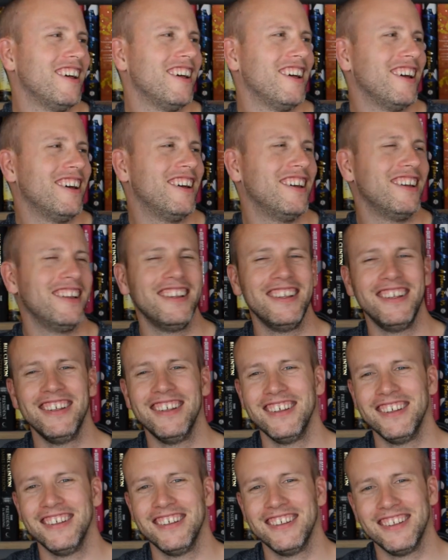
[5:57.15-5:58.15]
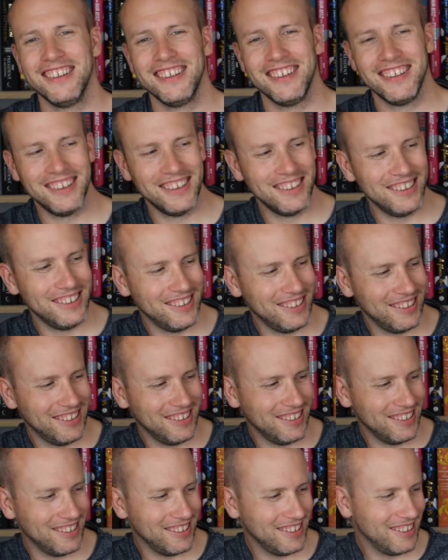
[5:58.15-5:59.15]

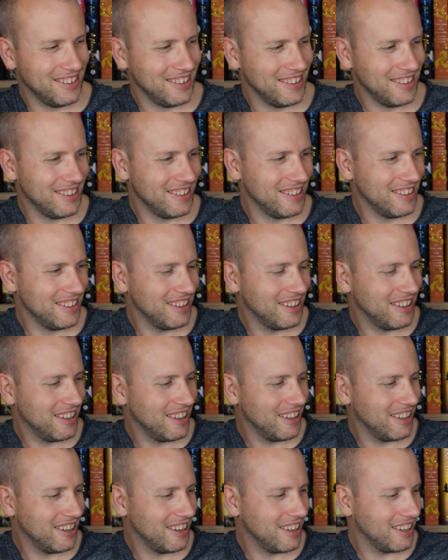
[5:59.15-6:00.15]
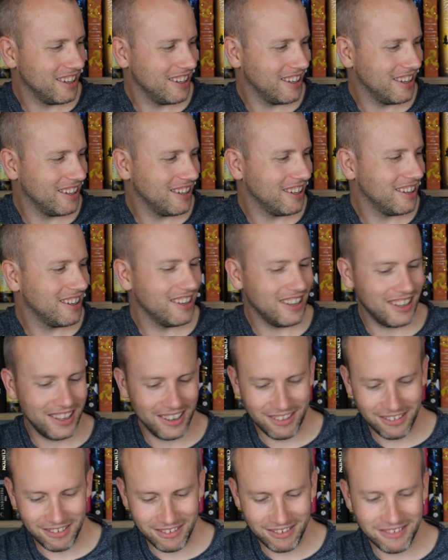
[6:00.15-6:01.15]
(not speaking)